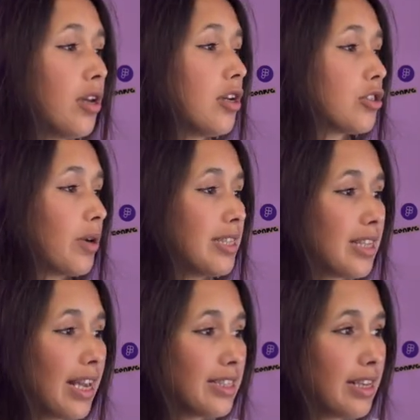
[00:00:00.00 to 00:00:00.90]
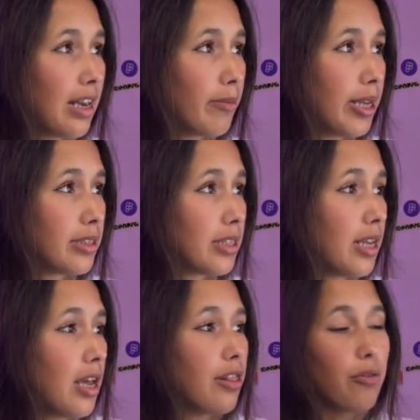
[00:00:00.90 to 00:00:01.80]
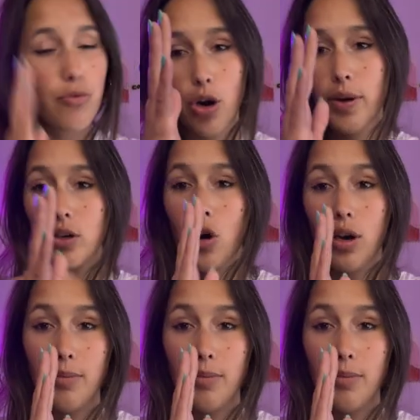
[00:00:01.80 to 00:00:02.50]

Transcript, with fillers: So when I select an element, the row and column